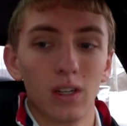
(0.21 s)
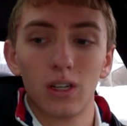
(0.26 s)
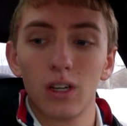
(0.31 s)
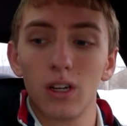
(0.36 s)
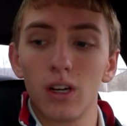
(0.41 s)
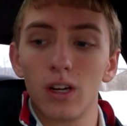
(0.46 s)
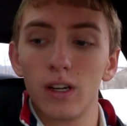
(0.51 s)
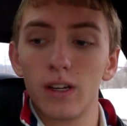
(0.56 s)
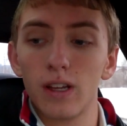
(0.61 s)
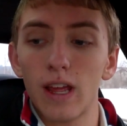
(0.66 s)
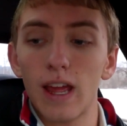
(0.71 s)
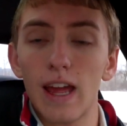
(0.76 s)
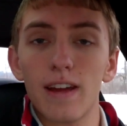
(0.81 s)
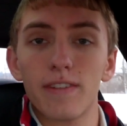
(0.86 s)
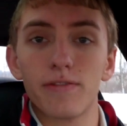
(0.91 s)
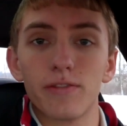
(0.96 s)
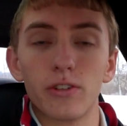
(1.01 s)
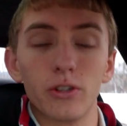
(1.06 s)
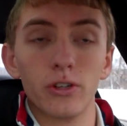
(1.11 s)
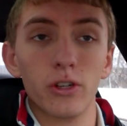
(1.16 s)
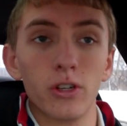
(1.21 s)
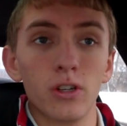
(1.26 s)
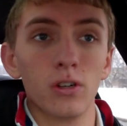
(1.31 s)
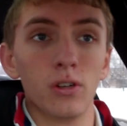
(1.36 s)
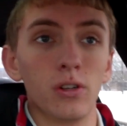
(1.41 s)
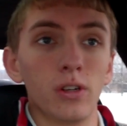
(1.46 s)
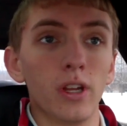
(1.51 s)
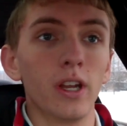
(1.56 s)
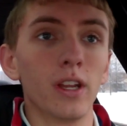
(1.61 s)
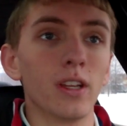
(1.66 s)
Good
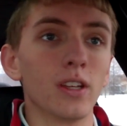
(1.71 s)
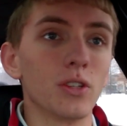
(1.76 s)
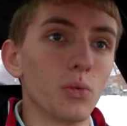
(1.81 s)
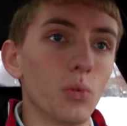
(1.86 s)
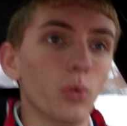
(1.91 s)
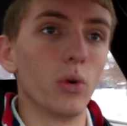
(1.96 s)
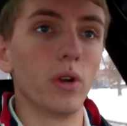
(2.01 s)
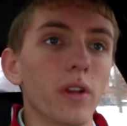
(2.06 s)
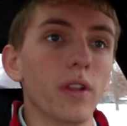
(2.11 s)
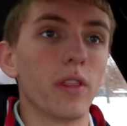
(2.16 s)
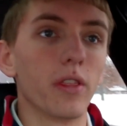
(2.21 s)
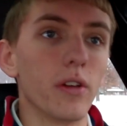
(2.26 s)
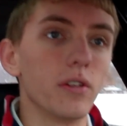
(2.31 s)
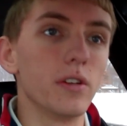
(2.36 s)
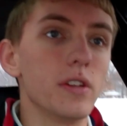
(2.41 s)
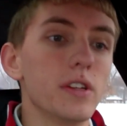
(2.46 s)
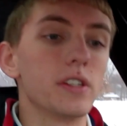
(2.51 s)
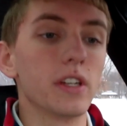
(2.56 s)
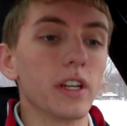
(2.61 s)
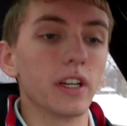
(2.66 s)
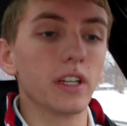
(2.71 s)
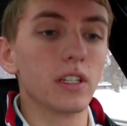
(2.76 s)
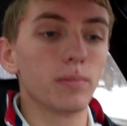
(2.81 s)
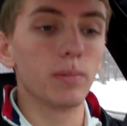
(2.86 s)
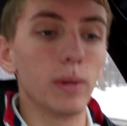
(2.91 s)
afternoon. It is one thirty-six